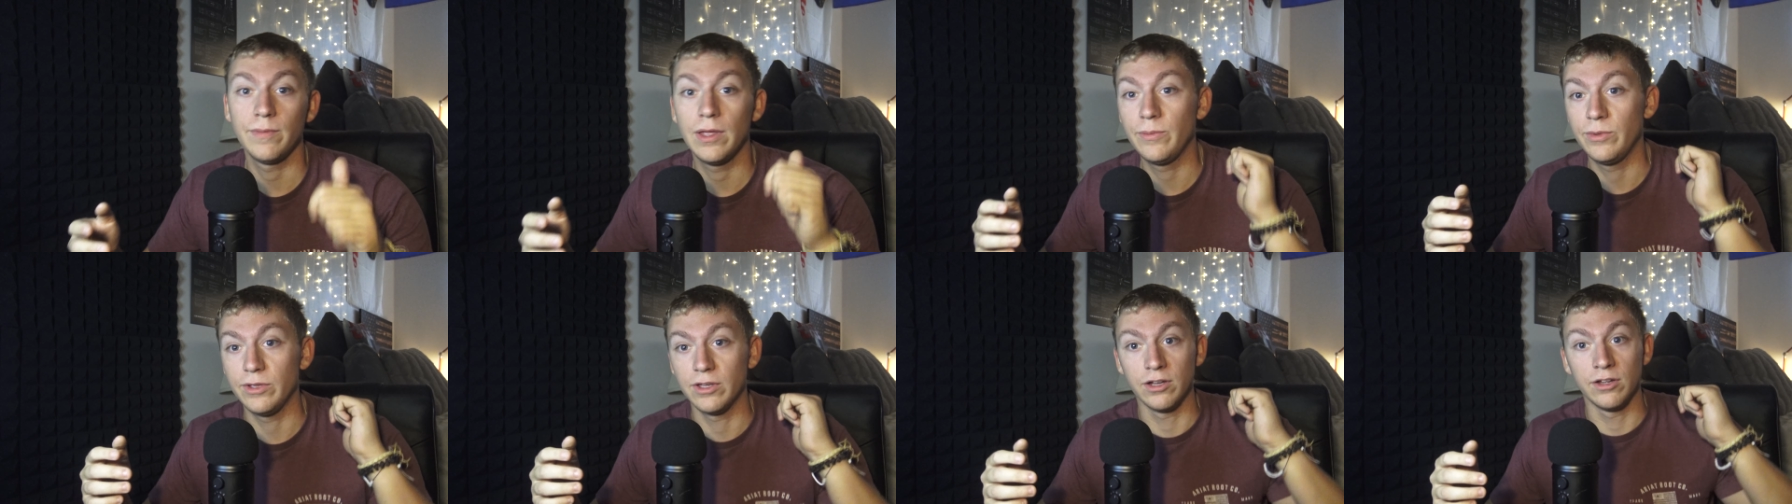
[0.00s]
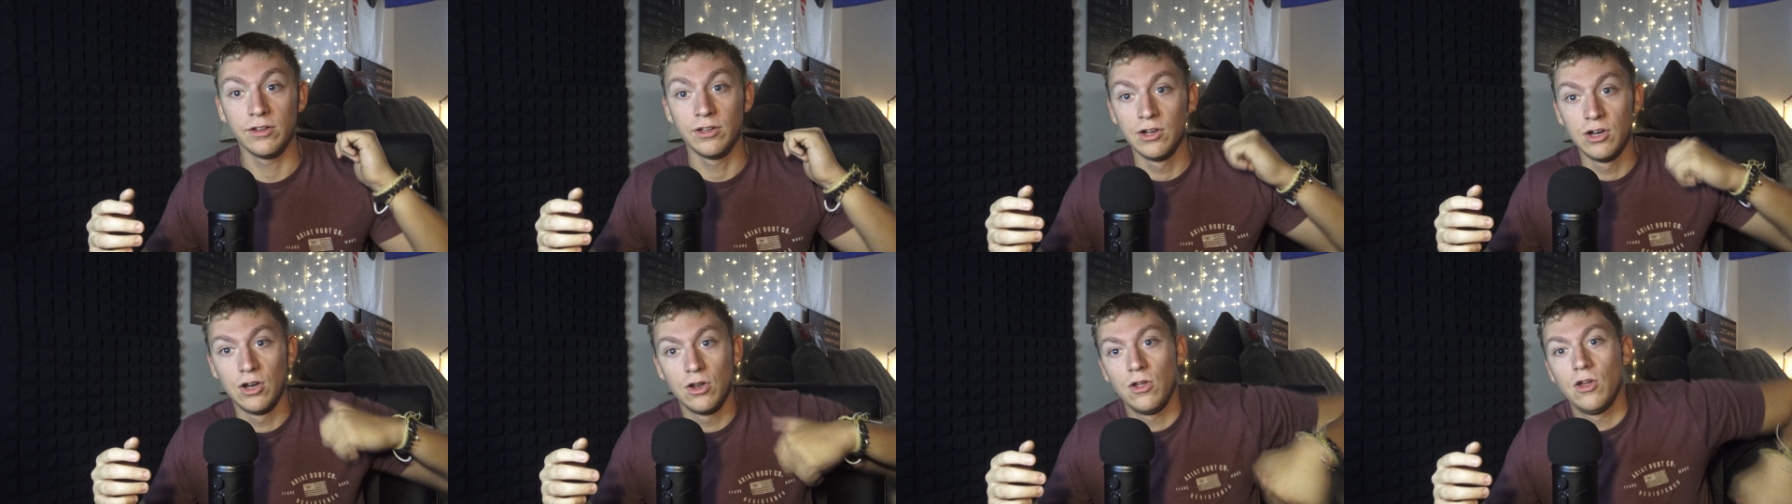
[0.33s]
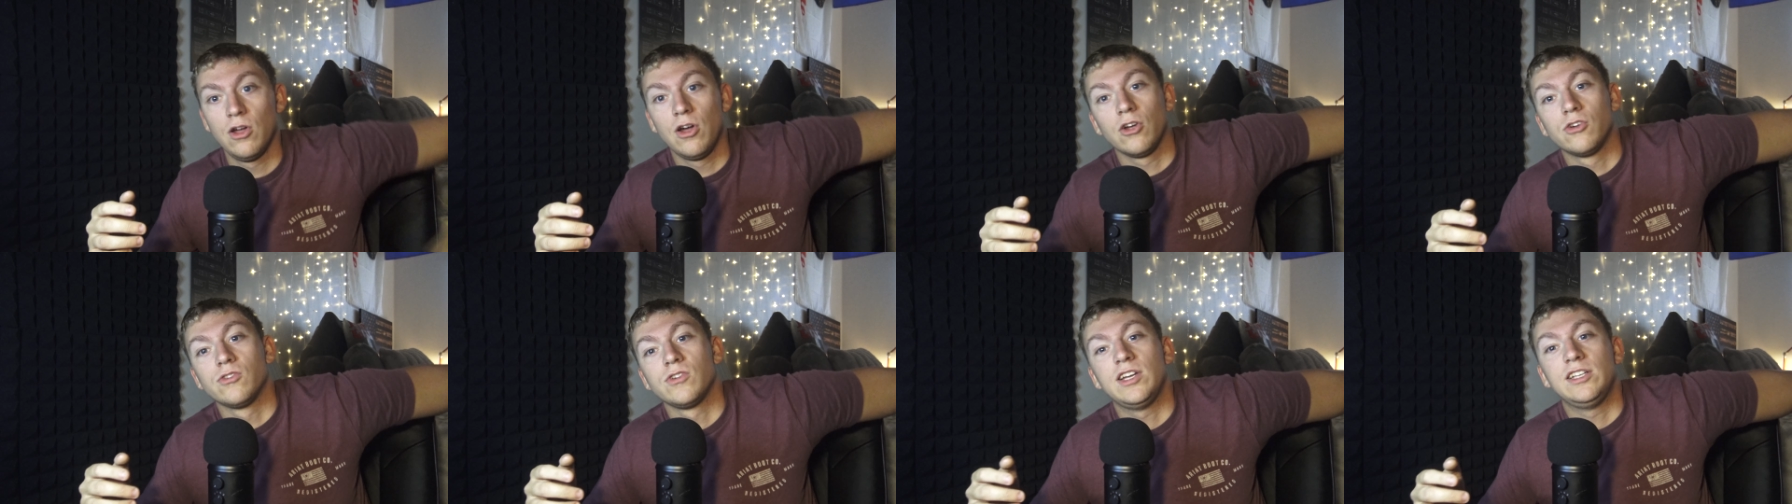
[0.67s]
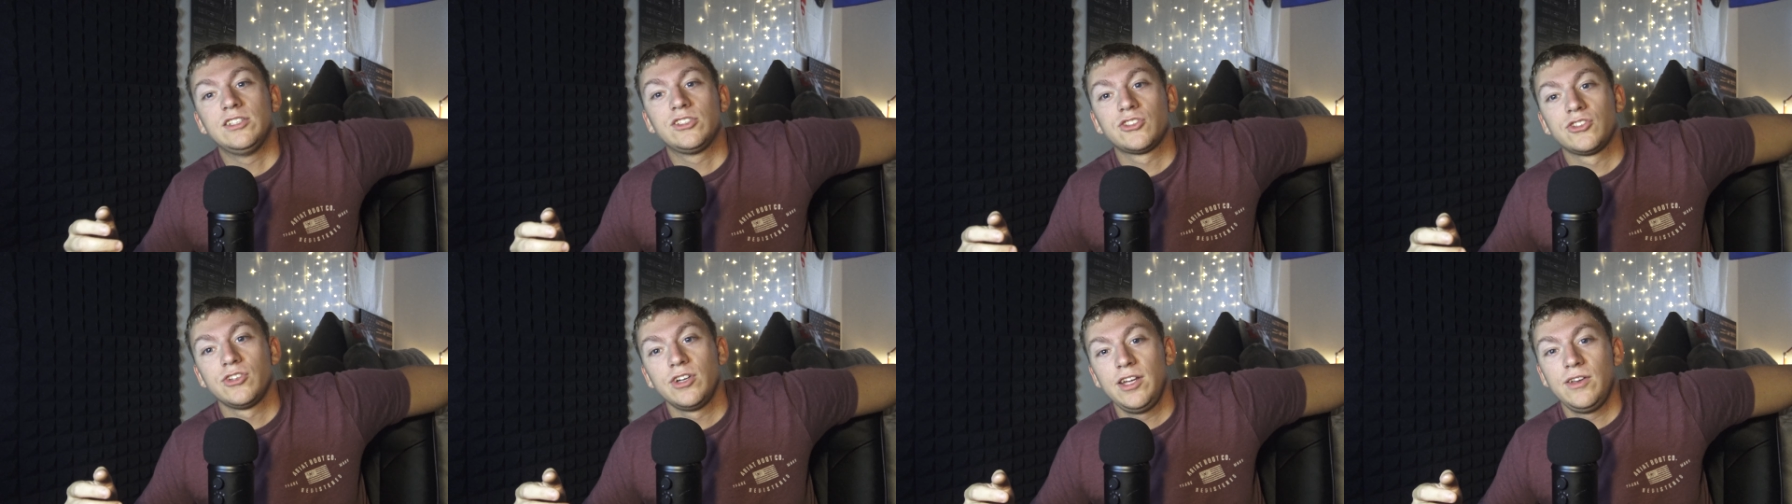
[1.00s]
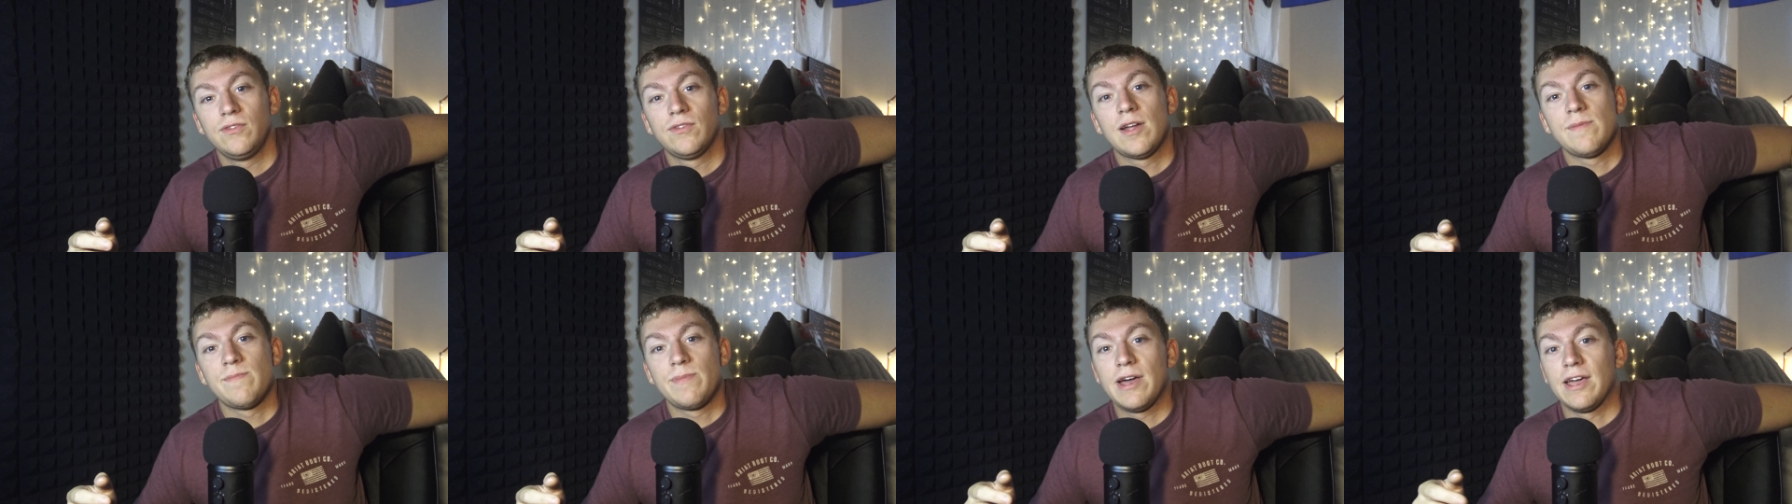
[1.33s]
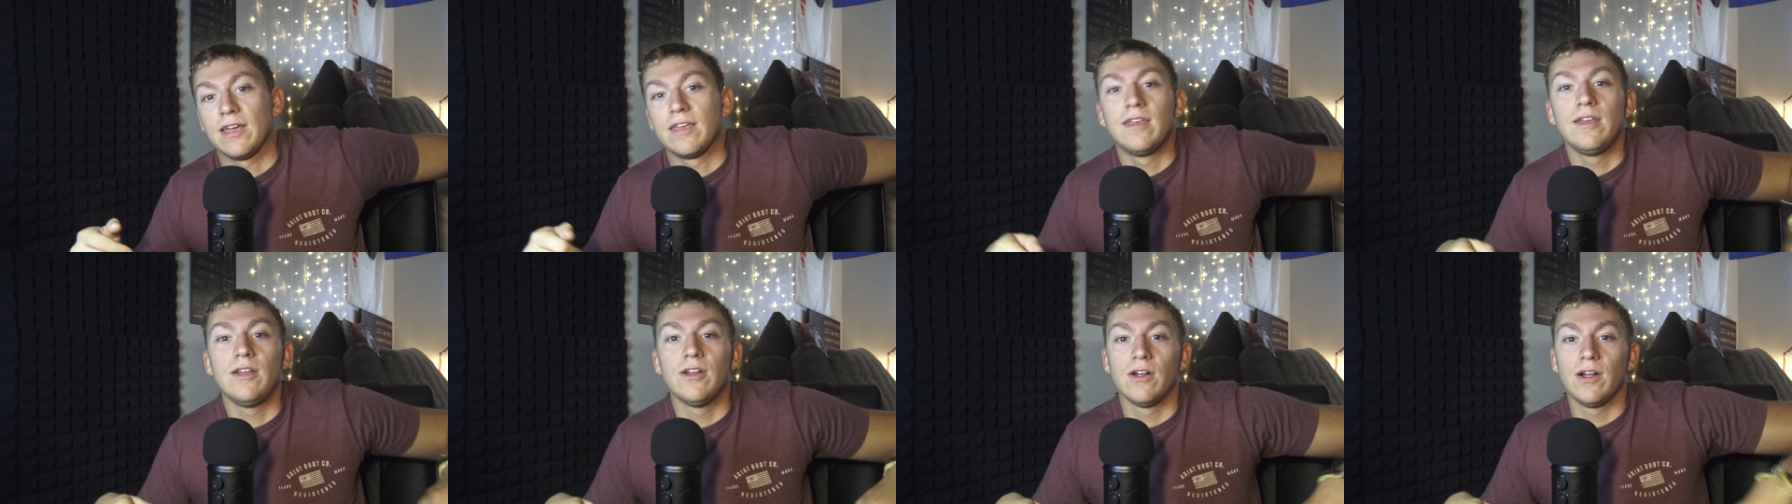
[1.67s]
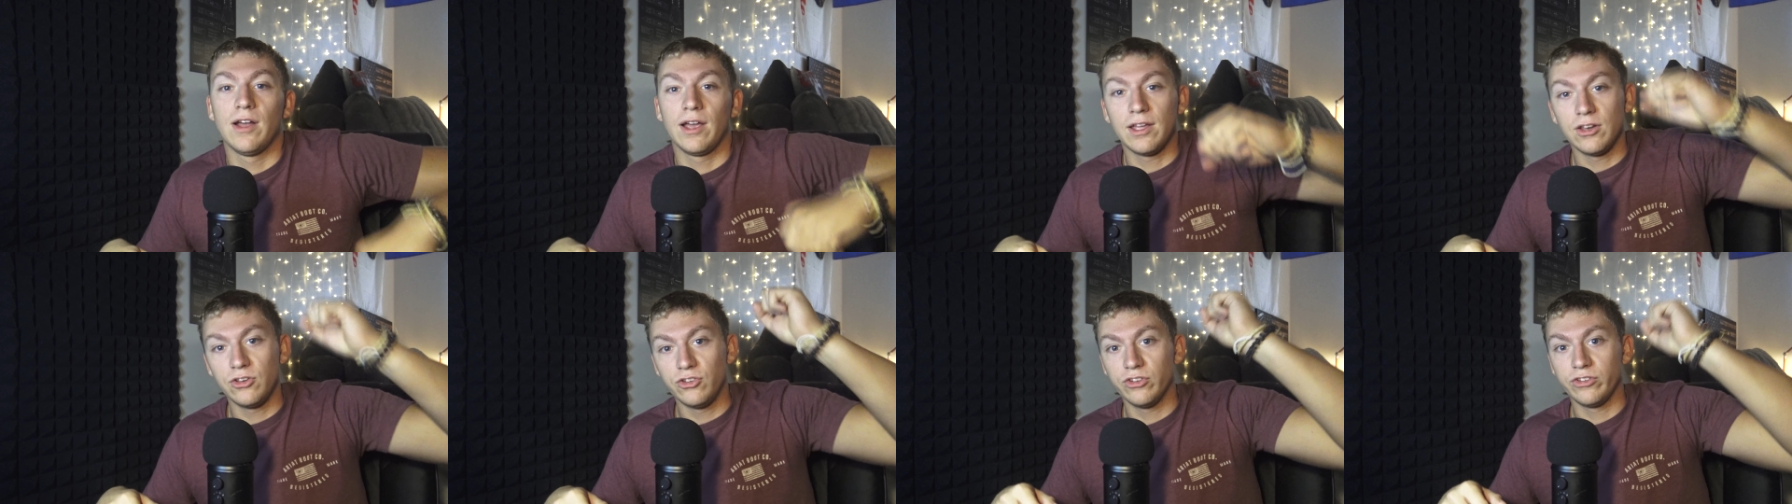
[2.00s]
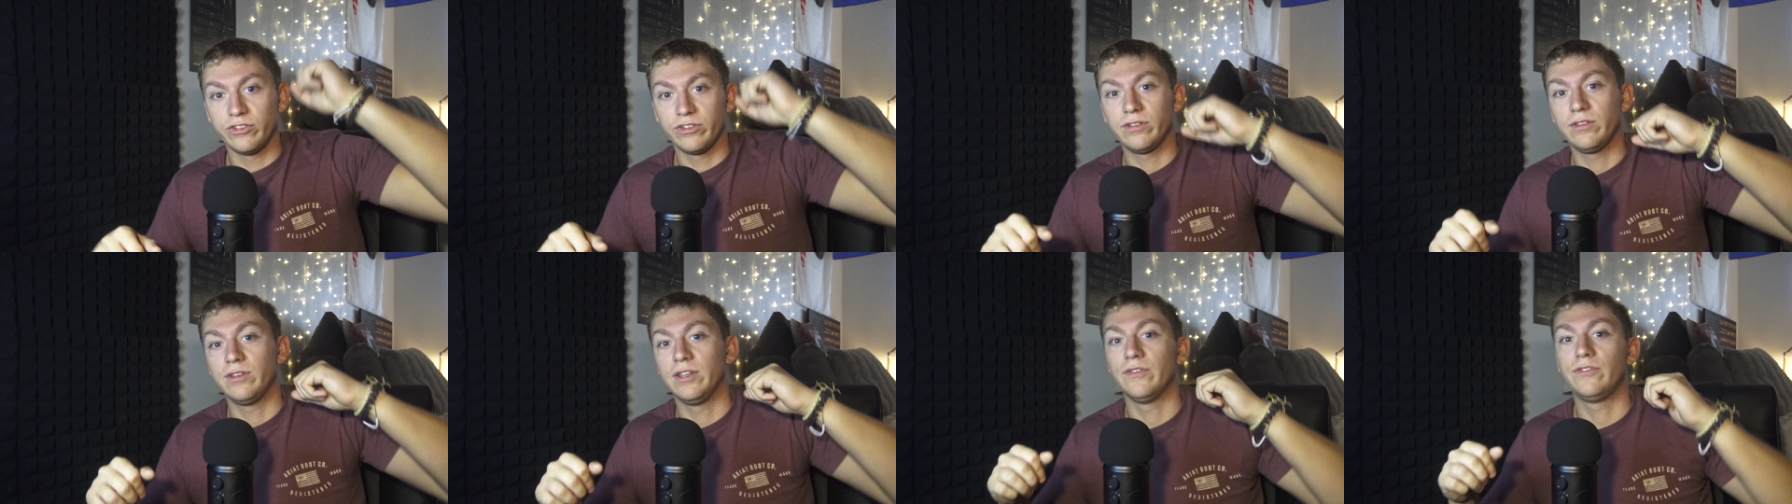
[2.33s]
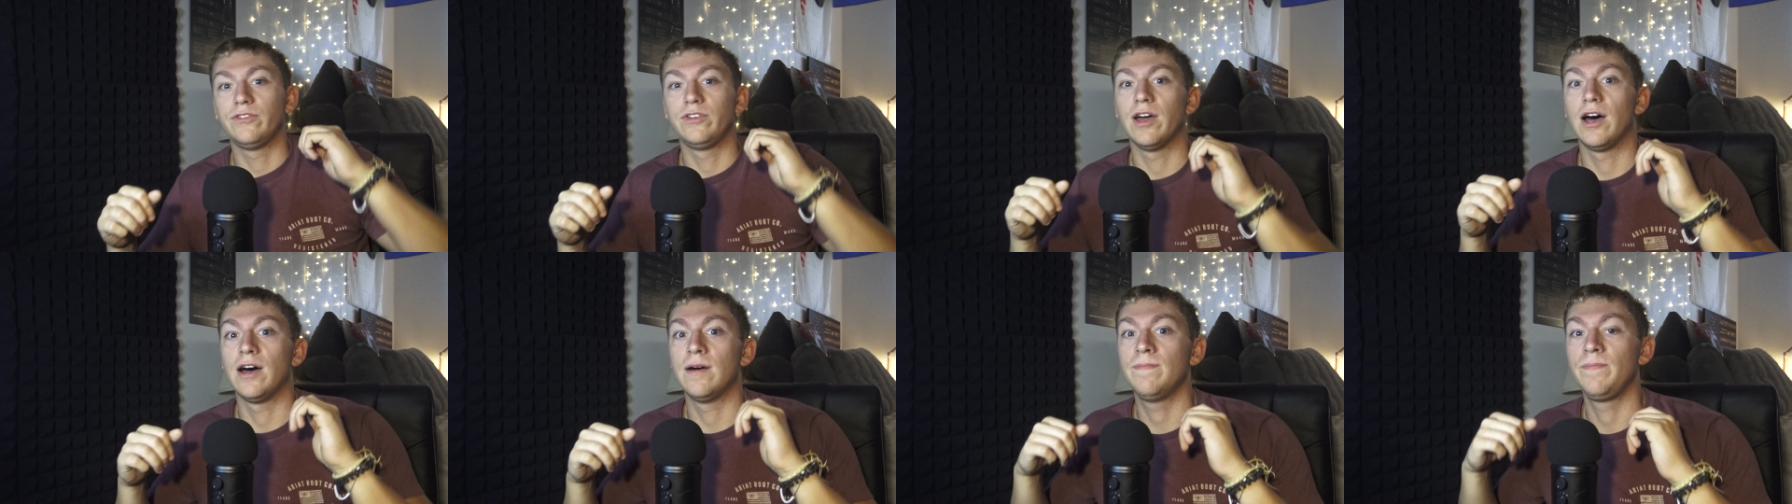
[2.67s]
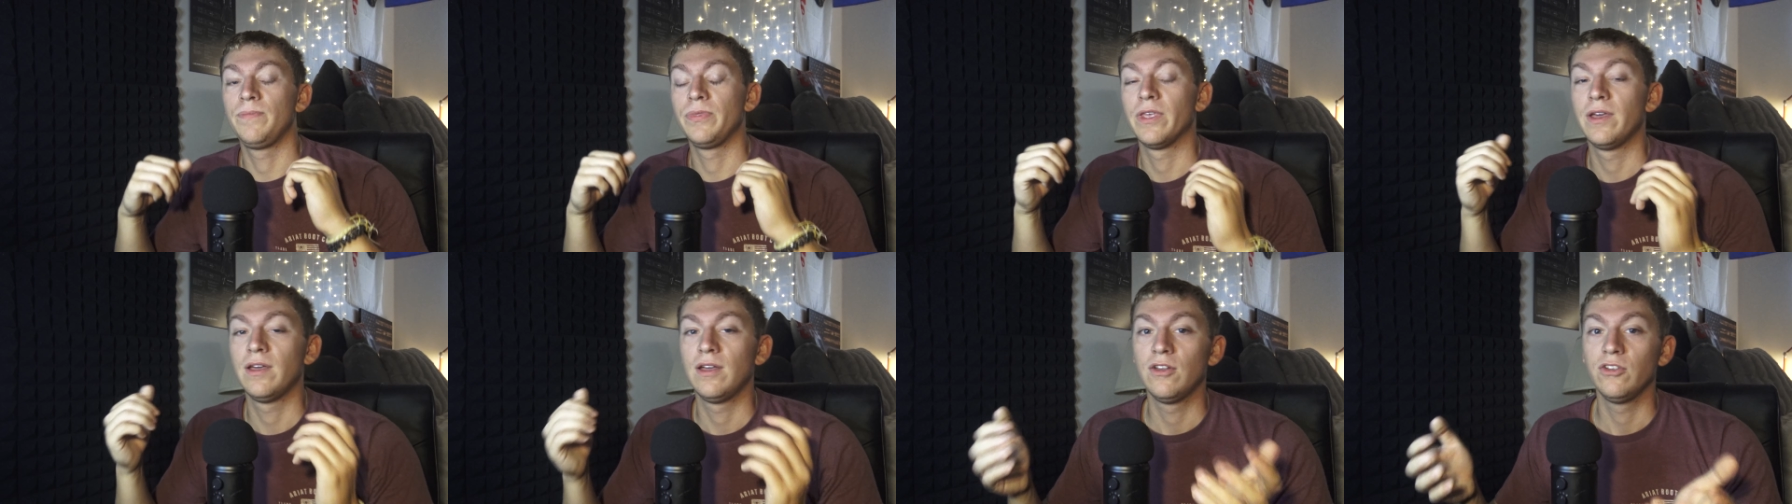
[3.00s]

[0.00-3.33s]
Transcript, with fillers: Maybe a, a green screen right back here I can just lift up.